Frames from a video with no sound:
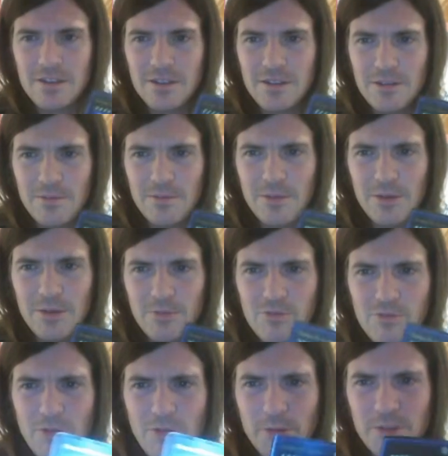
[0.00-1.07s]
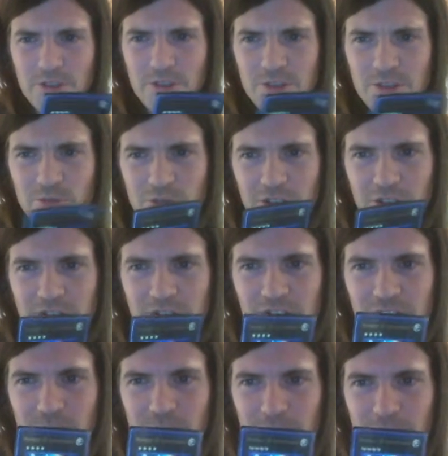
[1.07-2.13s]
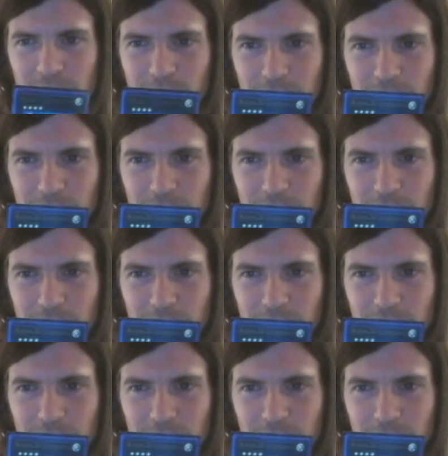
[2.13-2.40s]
Well, probably surprising to people, but